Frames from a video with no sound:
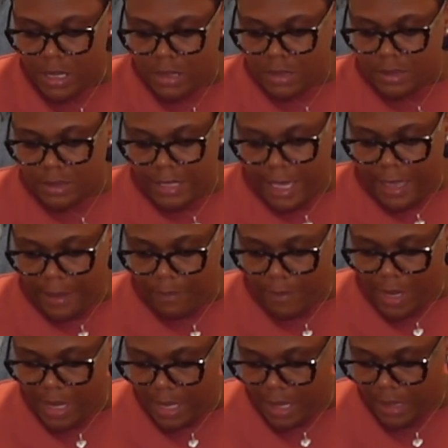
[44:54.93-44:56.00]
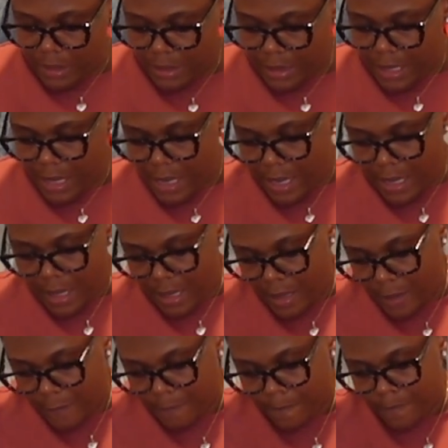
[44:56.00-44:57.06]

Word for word: sack bag that I had